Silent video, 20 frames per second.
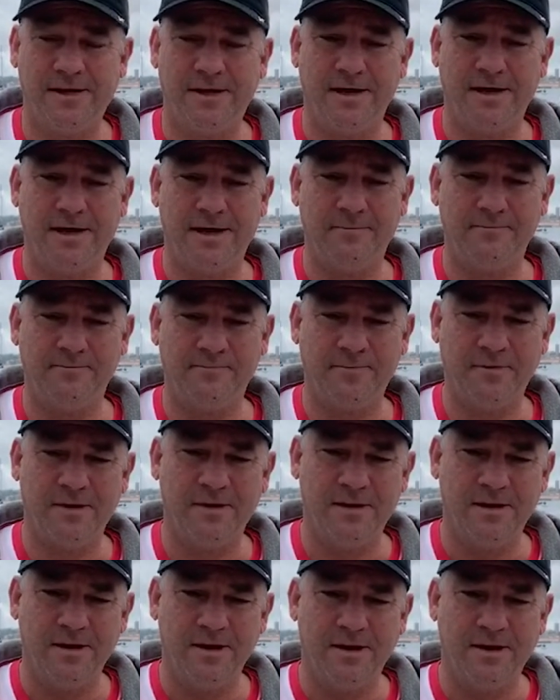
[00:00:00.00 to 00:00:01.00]
Um,
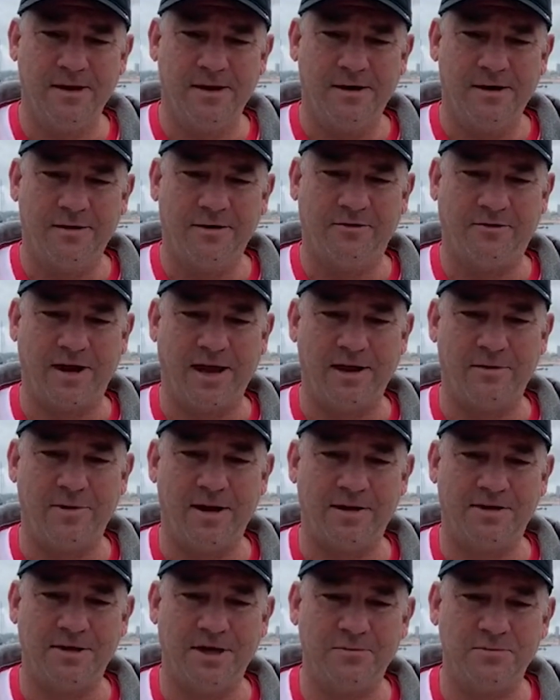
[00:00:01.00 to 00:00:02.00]
the
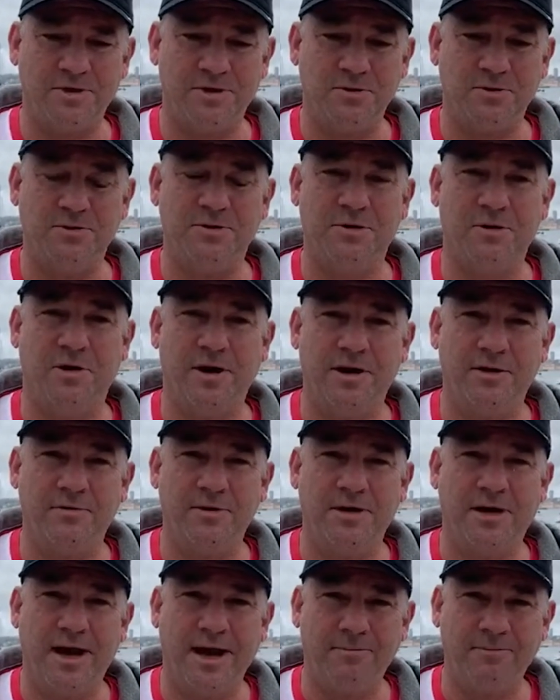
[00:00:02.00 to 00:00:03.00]
Scallywag team's still trying to
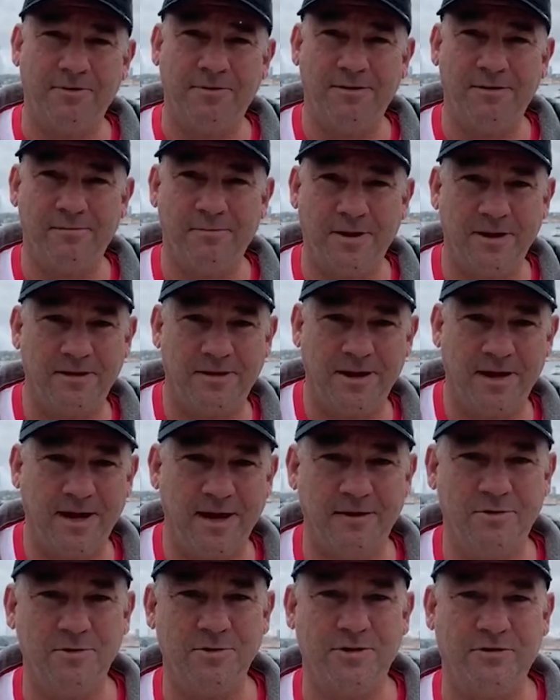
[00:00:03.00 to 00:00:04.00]
adapt, but
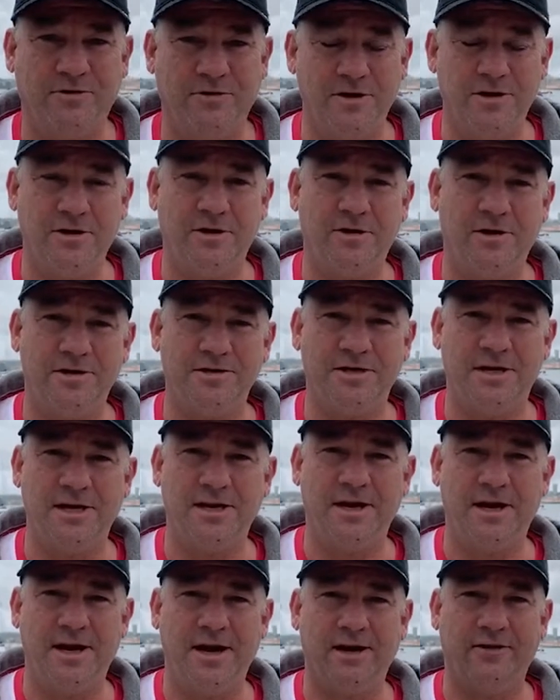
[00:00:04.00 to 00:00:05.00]
uh, good to see you guys are
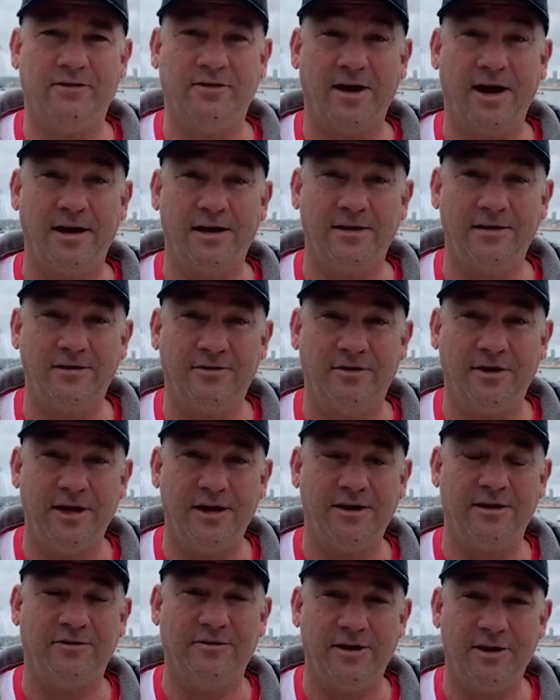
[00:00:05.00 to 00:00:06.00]
going to get out sailing this
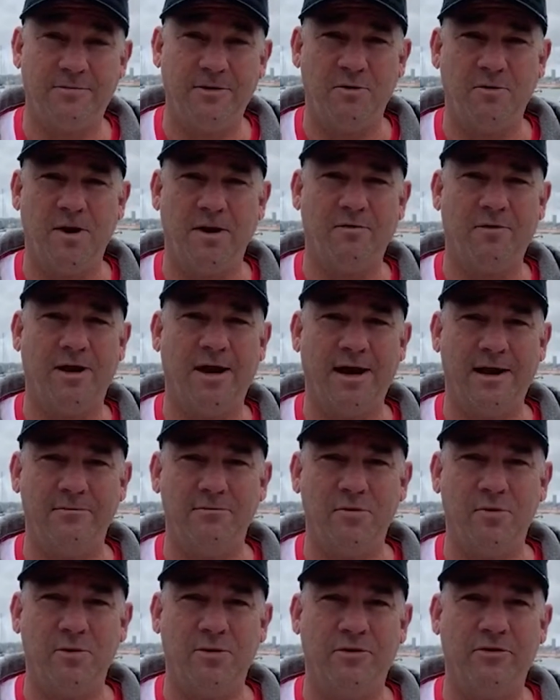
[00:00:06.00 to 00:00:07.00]
year. That's going to be one regatta
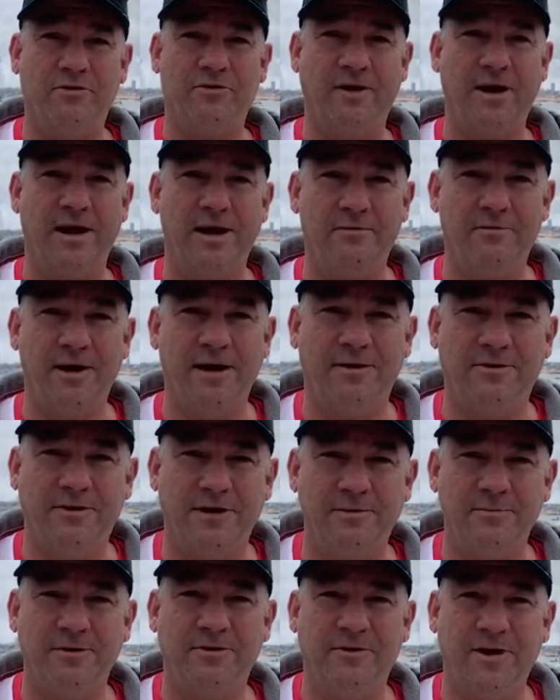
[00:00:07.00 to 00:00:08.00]
more than the Scallywag
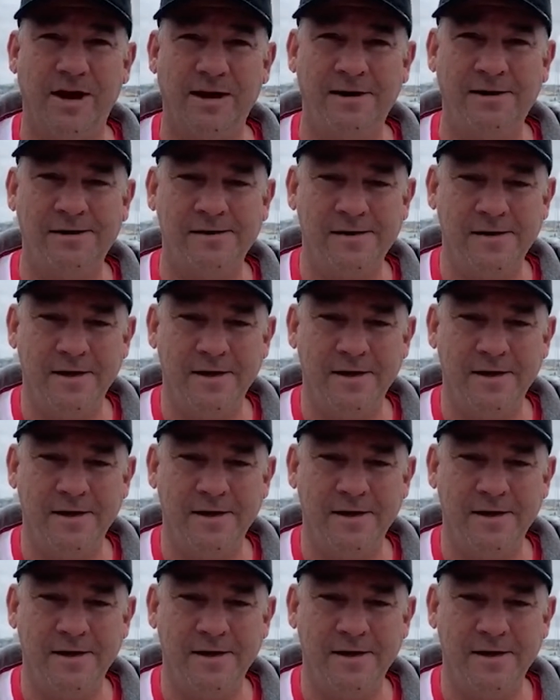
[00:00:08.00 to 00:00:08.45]
team has done.